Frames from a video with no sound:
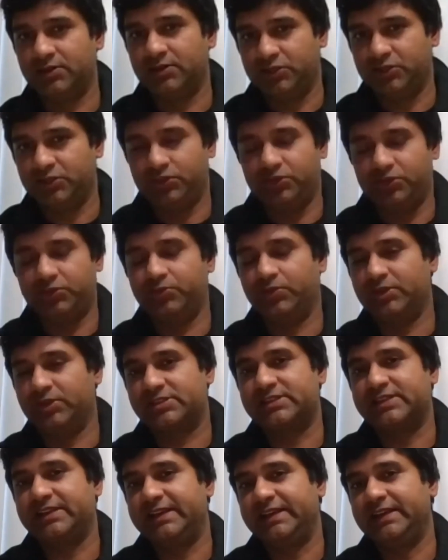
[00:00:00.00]
you, you, are
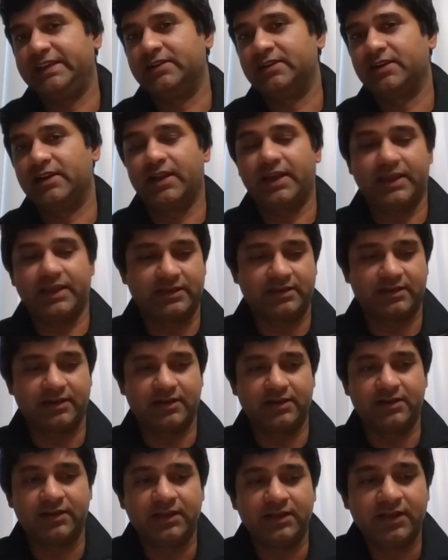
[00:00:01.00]
seeing like
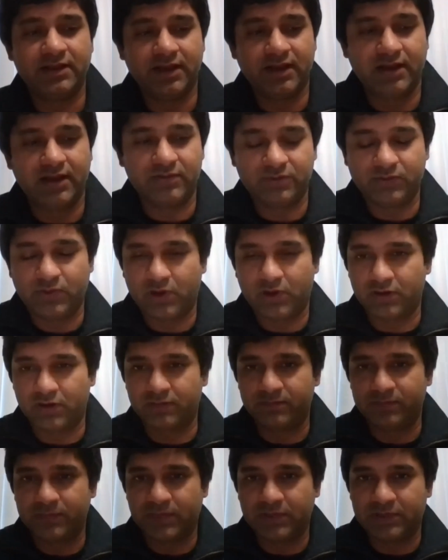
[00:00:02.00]
uh, uh, all of
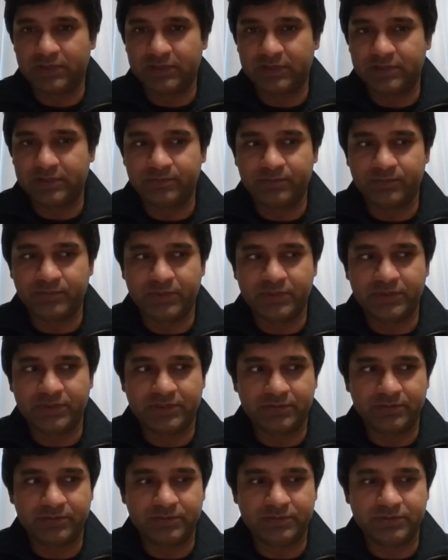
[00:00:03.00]
um, uh,
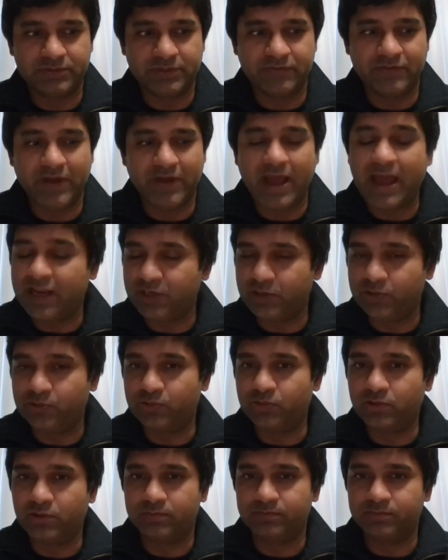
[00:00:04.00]
the the
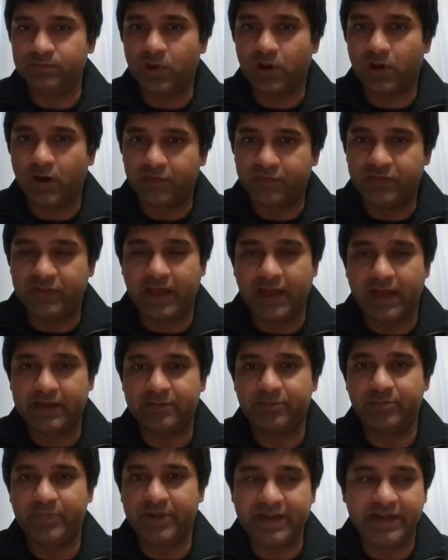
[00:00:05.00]
value um, of
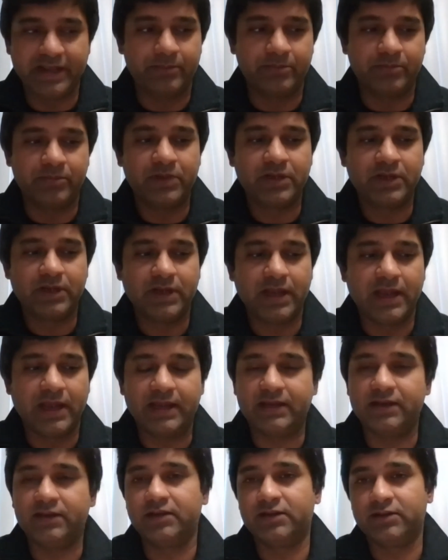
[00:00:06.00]
that medium
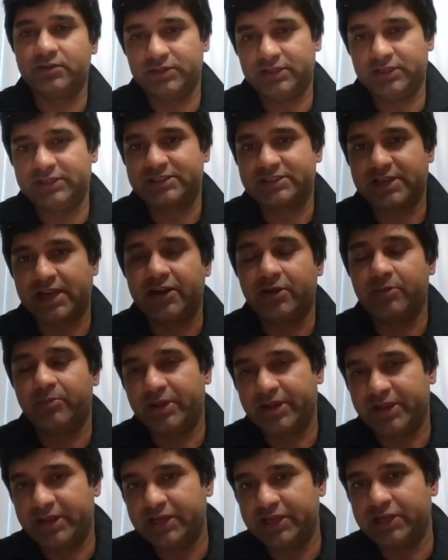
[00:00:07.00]
and it's kind of
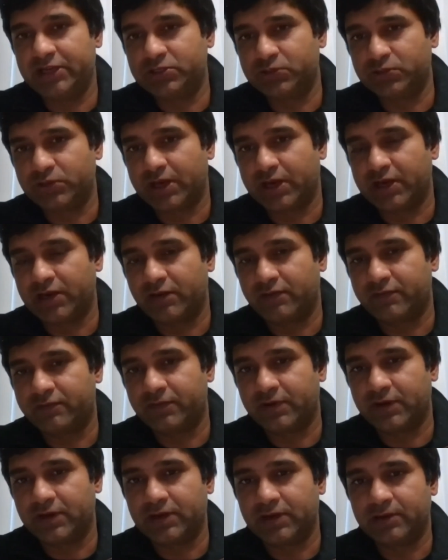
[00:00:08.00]
beginning to kind of
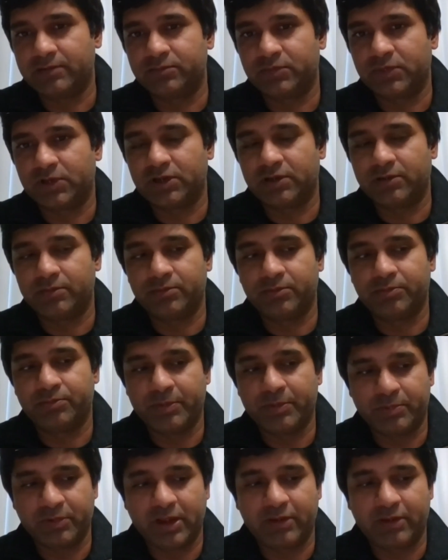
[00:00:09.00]
um, um,
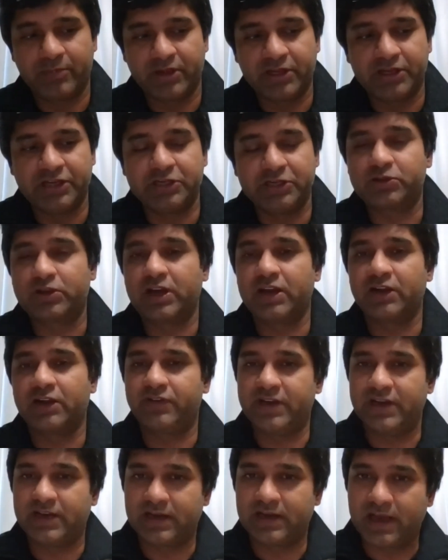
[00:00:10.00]
people are beginning to kind of
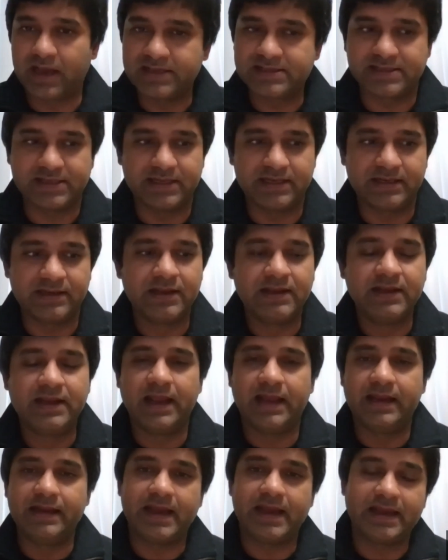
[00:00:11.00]
realize it
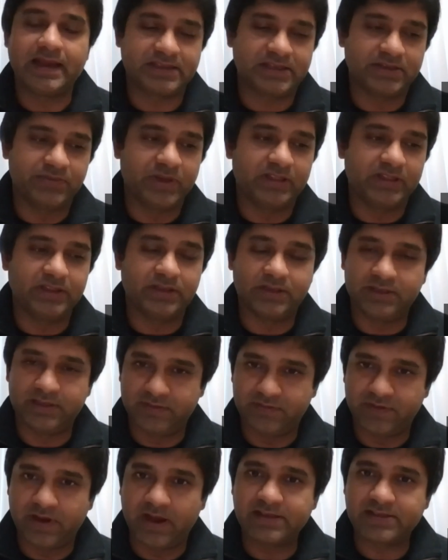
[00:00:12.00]
and as and when the
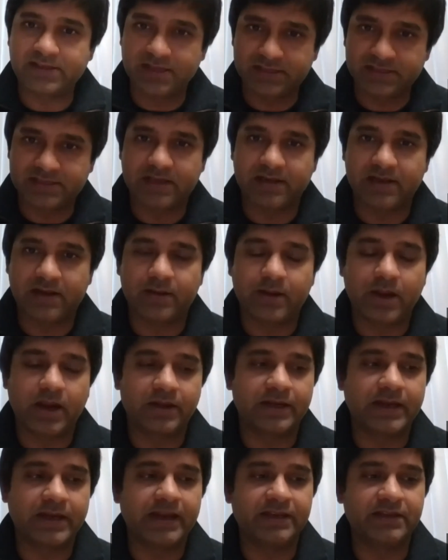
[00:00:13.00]
devices are, are
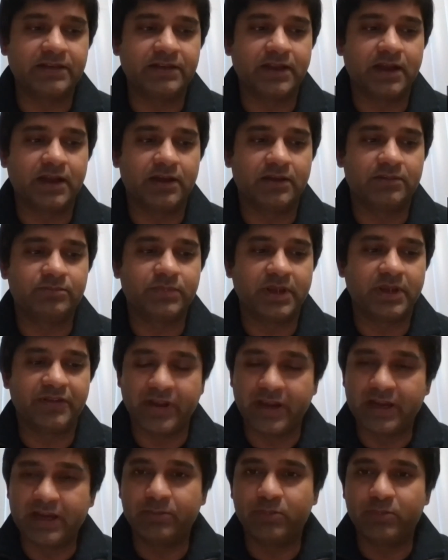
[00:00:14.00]
getting uh,
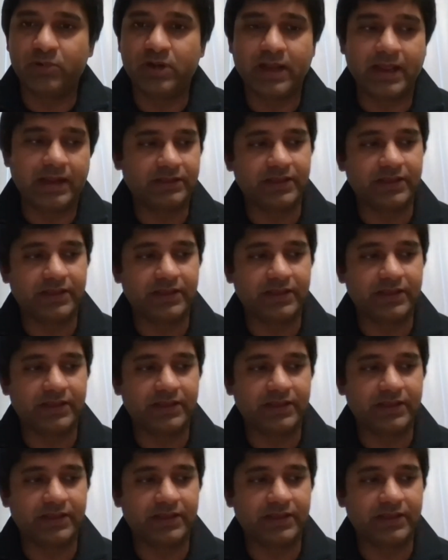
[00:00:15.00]
available and